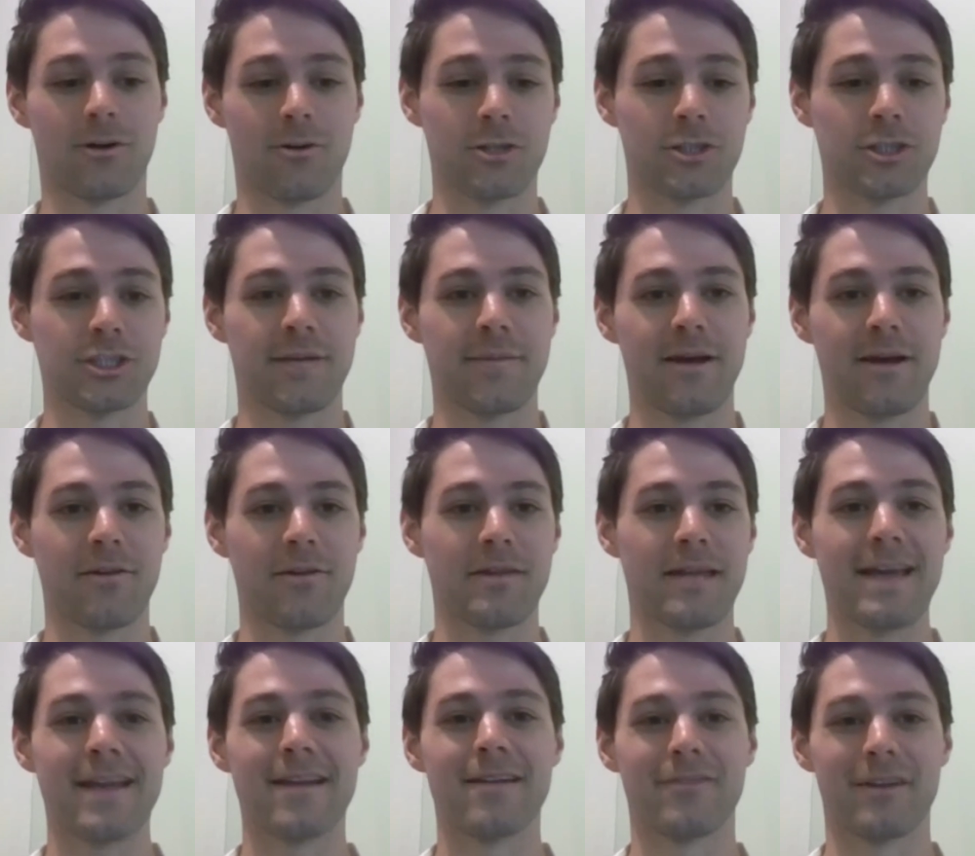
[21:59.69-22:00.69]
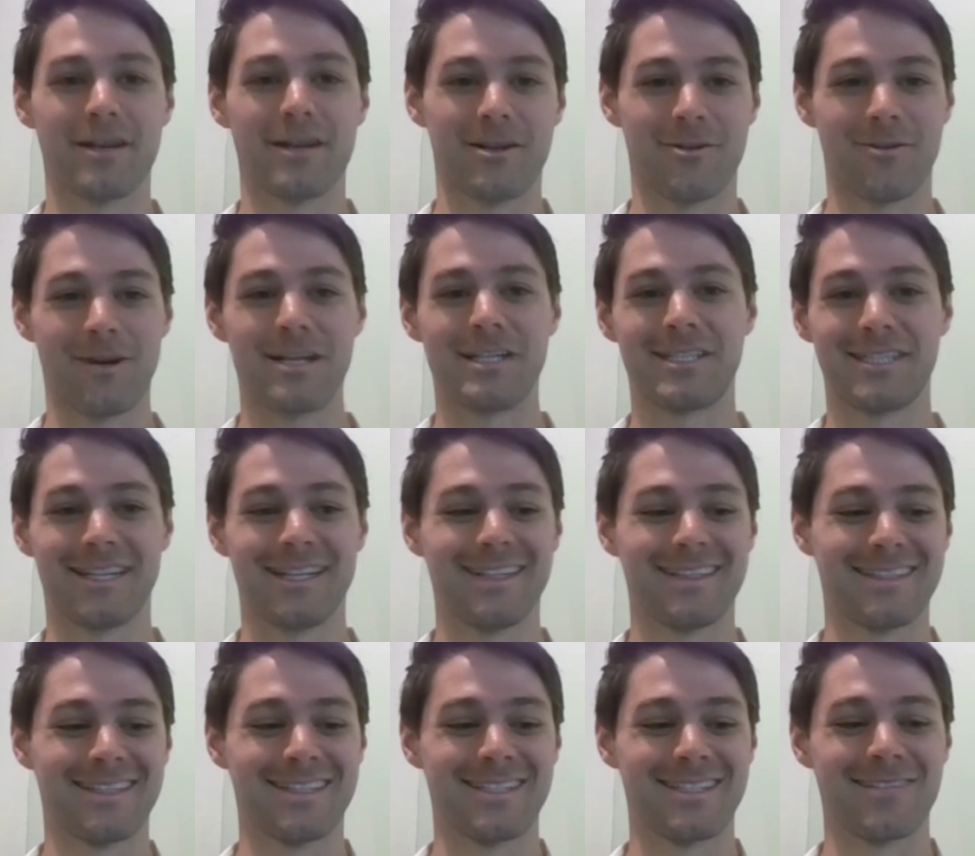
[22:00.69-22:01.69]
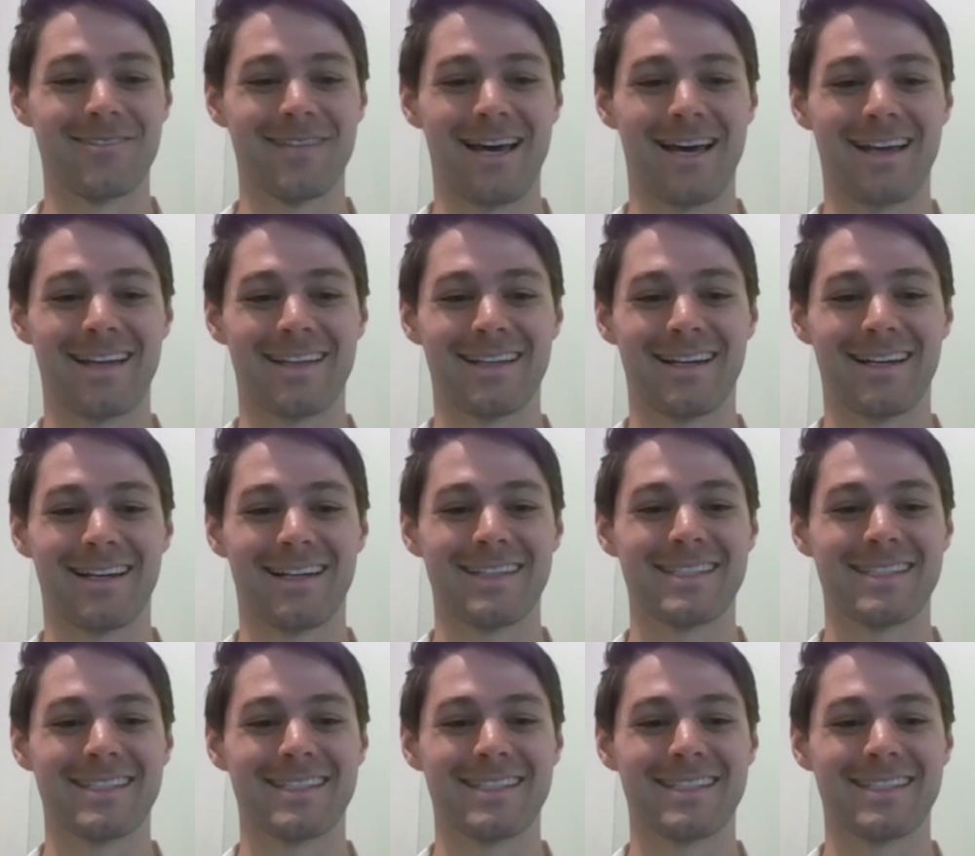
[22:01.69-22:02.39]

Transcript: or Gmail native integration to do that